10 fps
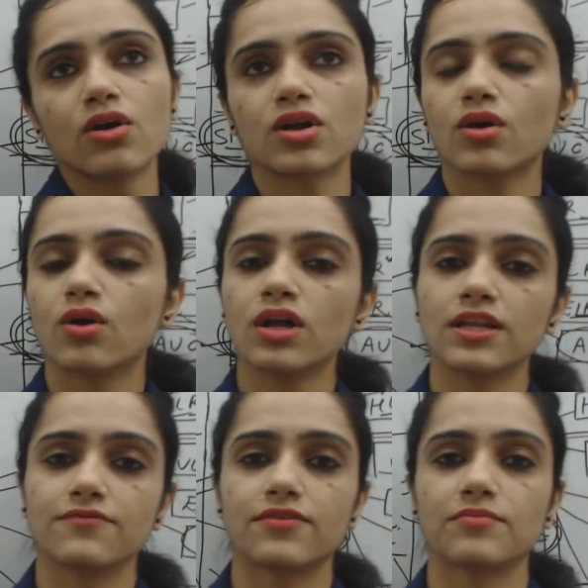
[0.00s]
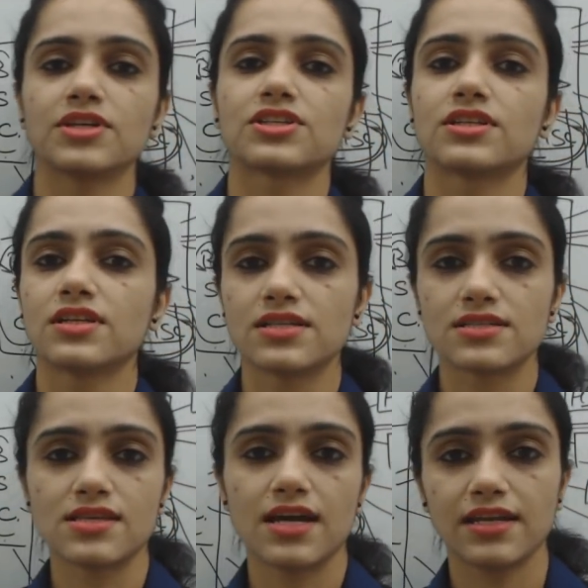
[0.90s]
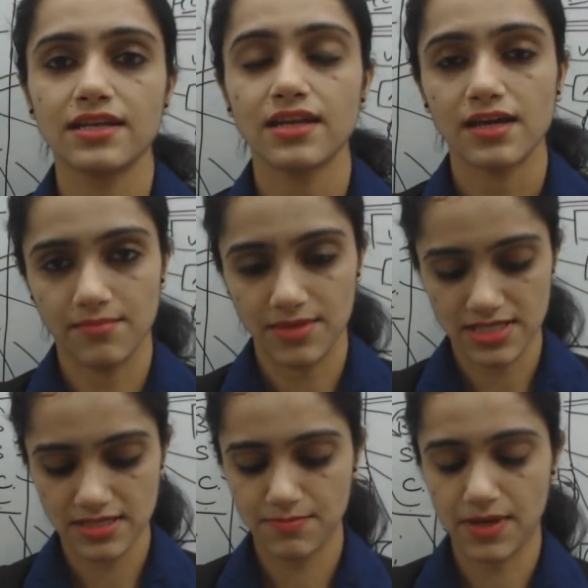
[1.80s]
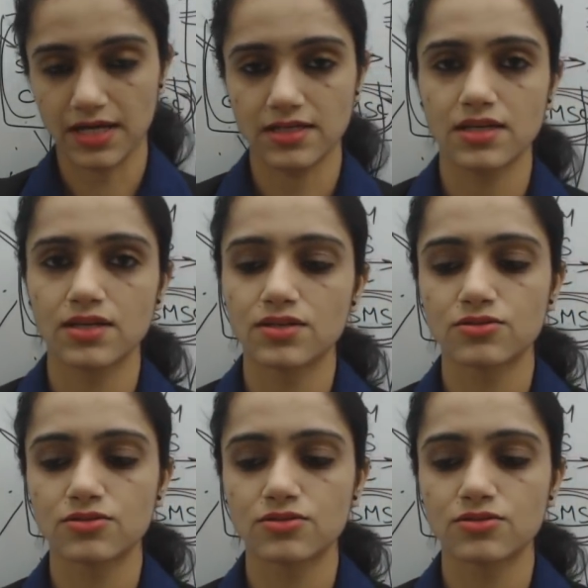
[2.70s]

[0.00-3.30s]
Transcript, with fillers: or all information is there in MSC part.